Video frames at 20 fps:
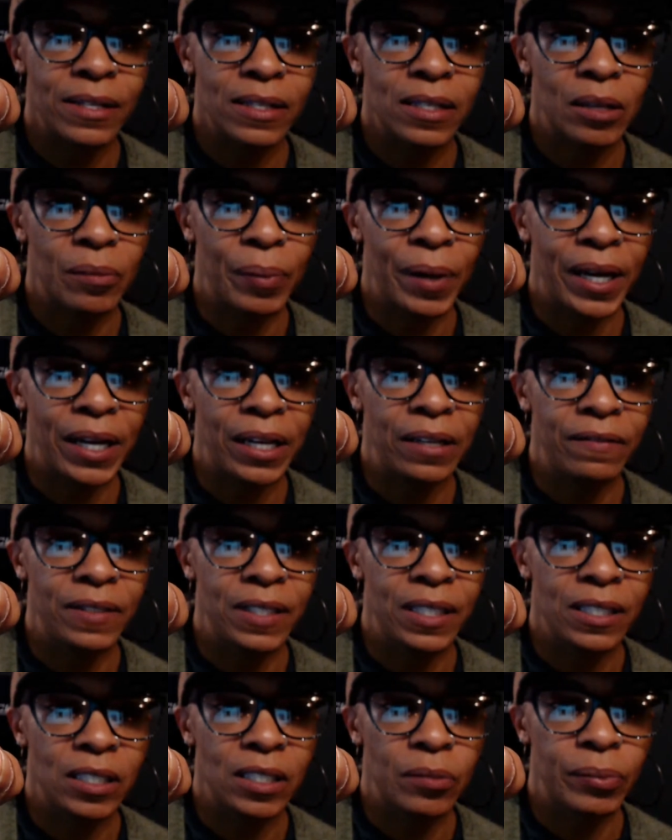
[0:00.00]
the pain of
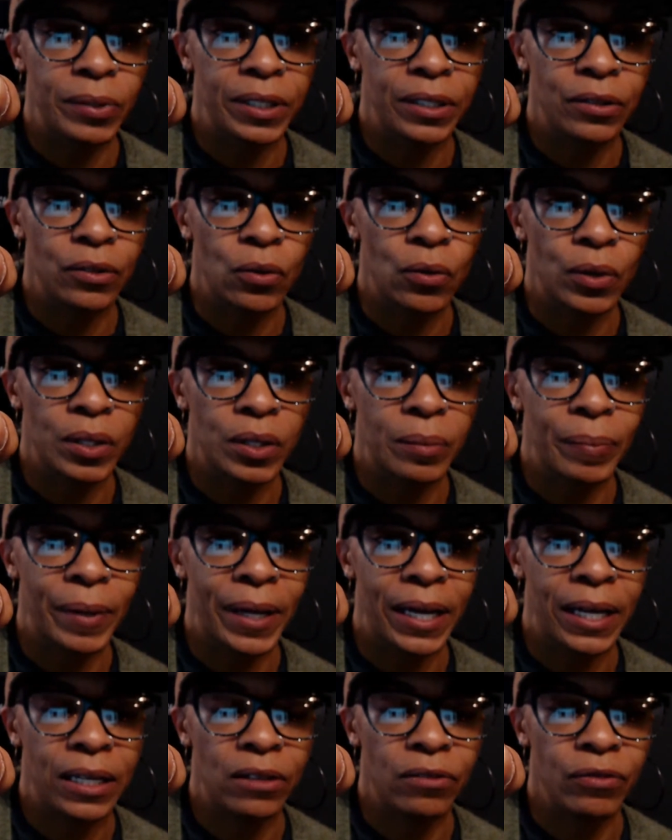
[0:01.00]
discipline or the
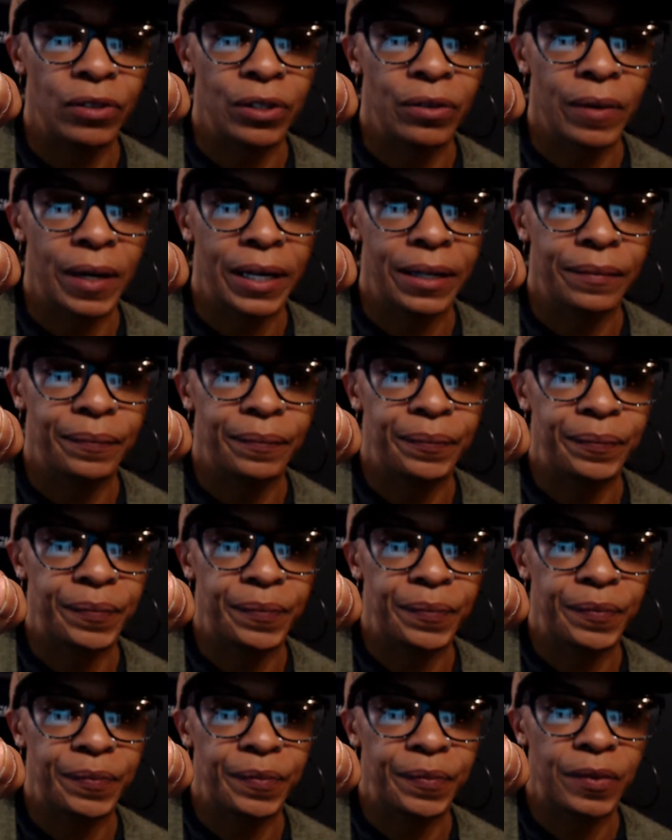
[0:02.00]
pain of regret,
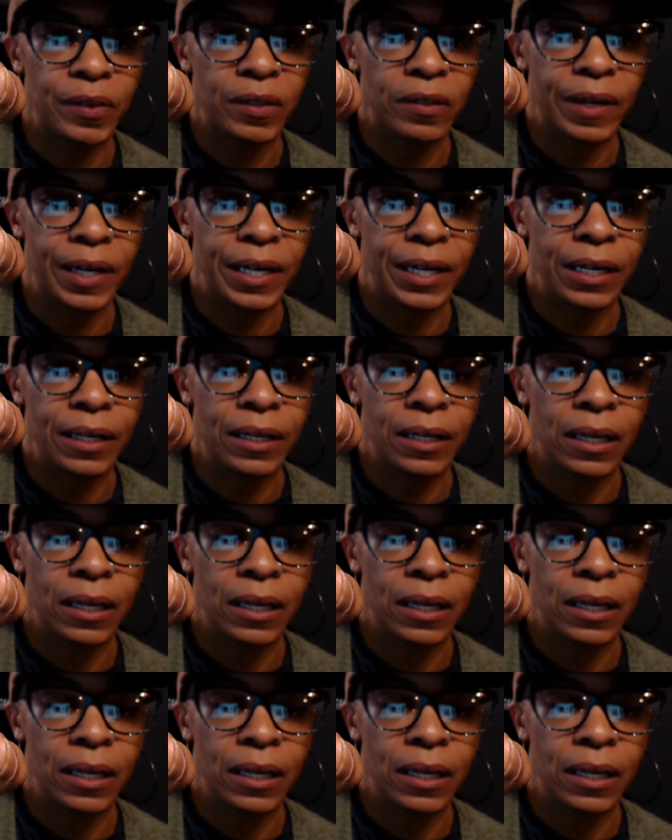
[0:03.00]
right?